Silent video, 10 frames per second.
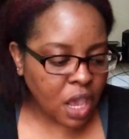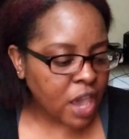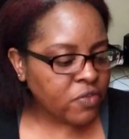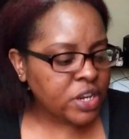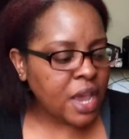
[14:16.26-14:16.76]

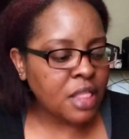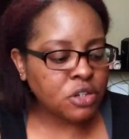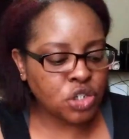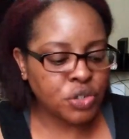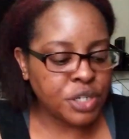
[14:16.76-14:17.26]
every
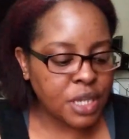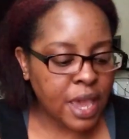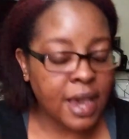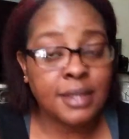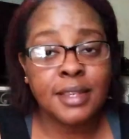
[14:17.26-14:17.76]
Dollar Tree
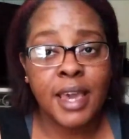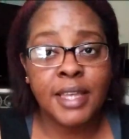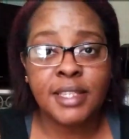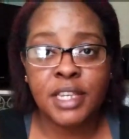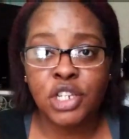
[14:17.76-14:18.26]
has
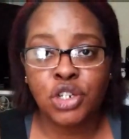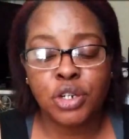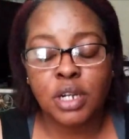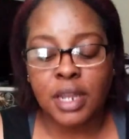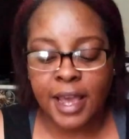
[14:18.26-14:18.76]
a
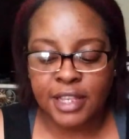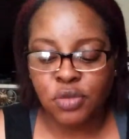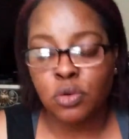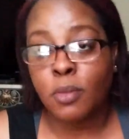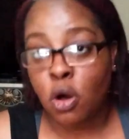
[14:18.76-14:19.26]
teacher
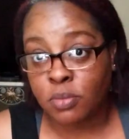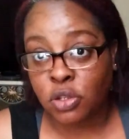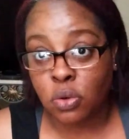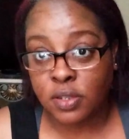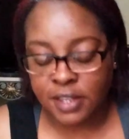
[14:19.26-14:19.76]
classroom
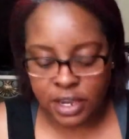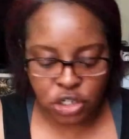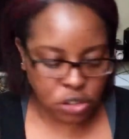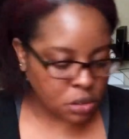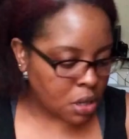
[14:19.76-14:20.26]
homeschool
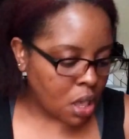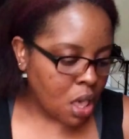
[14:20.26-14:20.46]
section.